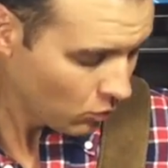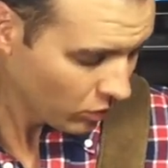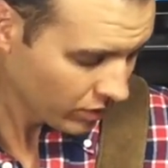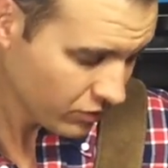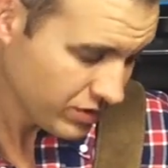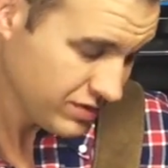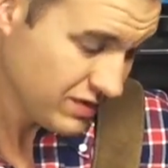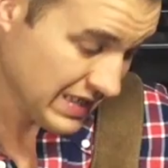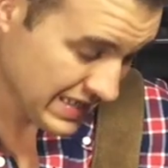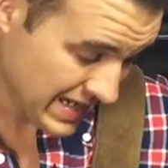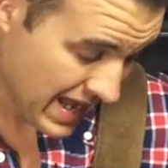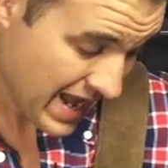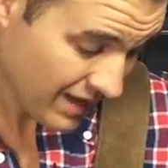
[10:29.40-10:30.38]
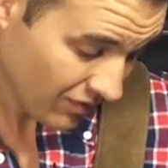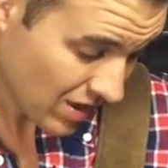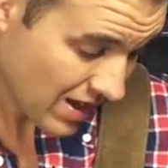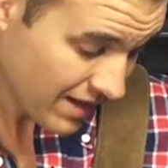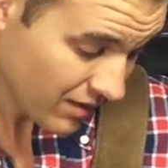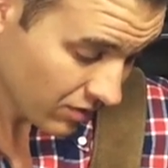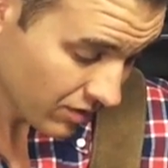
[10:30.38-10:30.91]
we're going to hit A
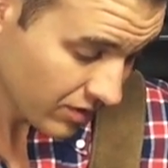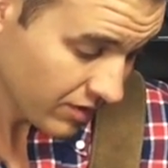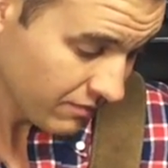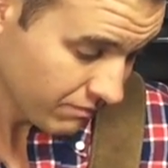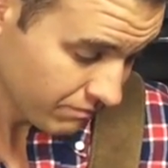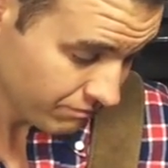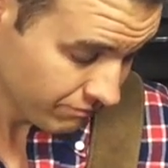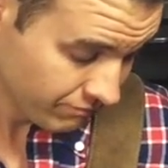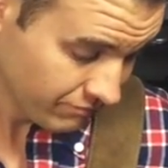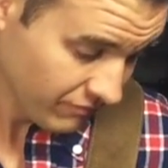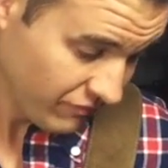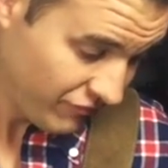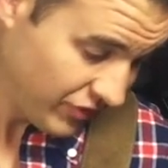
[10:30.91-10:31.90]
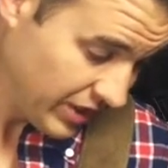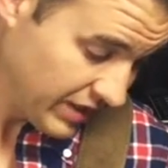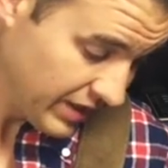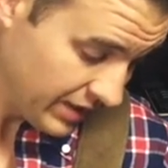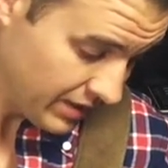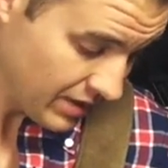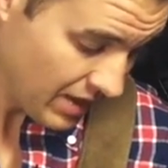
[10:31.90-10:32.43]
lot on
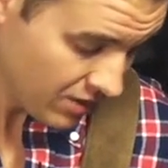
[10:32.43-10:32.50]
fine.